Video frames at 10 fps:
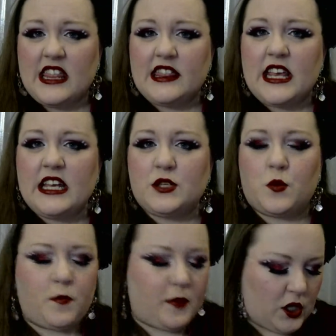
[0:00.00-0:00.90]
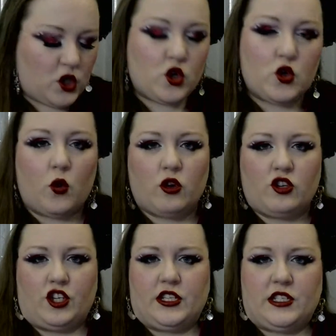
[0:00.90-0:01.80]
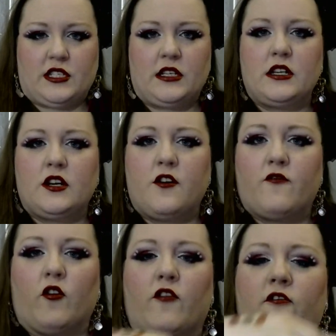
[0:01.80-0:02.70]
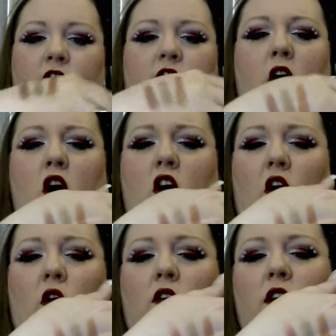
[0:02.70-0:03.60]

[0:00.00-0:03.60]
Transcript: These would be gorgeous for fall.